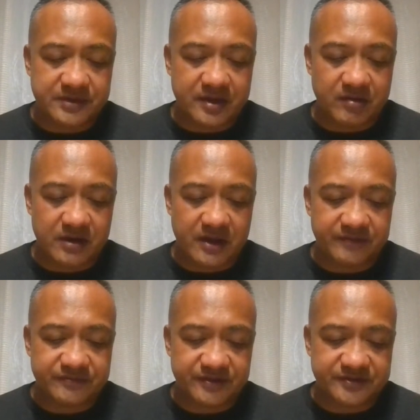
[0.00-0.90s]
later in
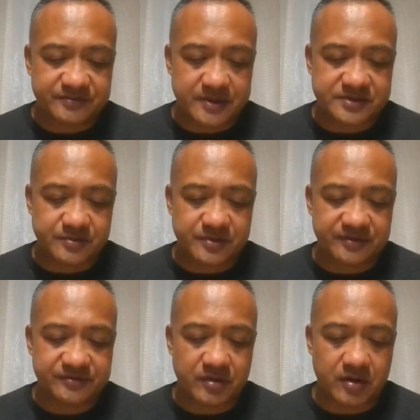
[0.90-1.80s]
life, especially with
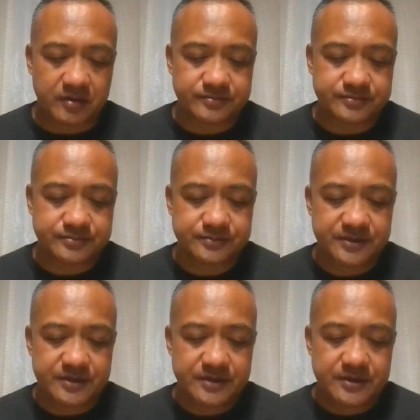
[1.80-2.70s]
his heart.
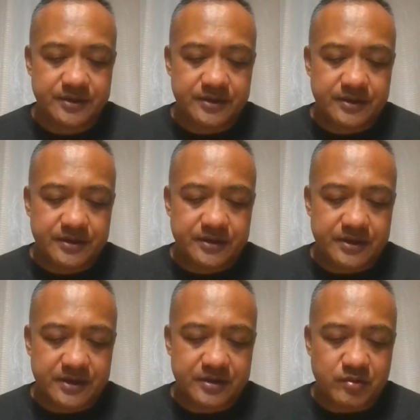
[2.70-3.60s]
He
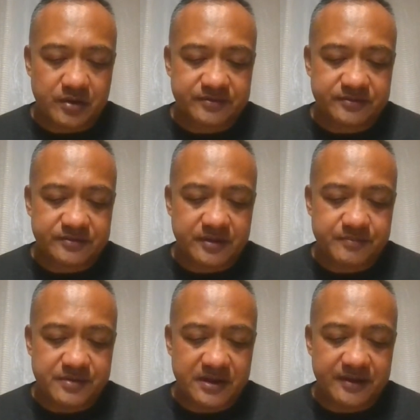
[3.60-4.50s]
had
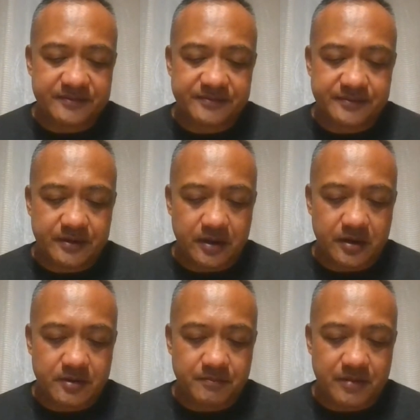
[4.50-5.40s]
quadruple
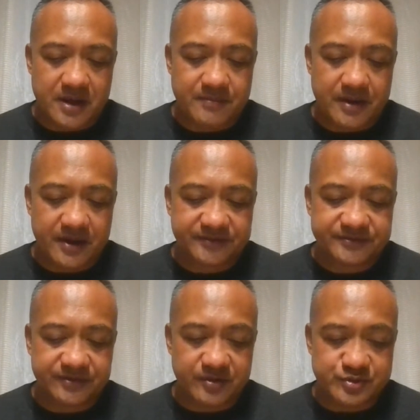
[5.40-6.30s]
bypass
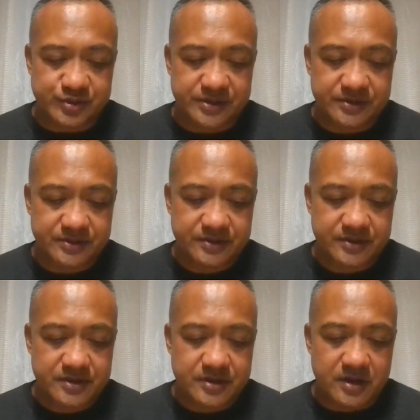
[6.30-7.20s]
surgery
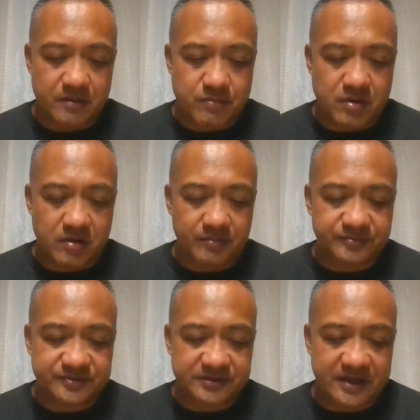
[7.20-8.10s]
and
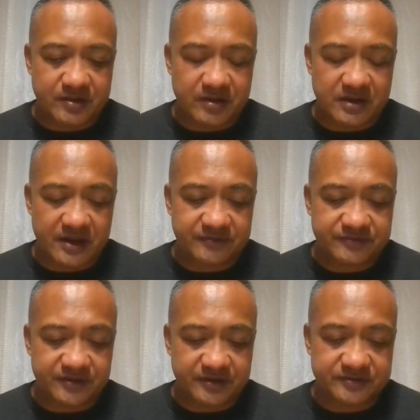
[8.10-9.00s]
problems later in
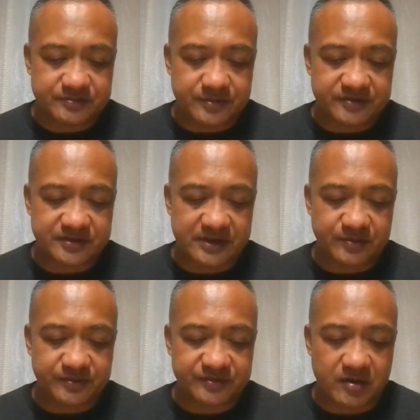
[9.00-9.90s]
life, especially
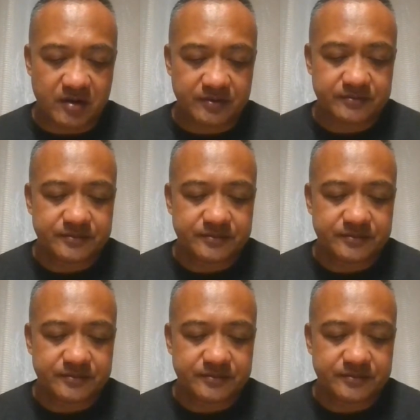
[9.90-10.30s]
with his heart.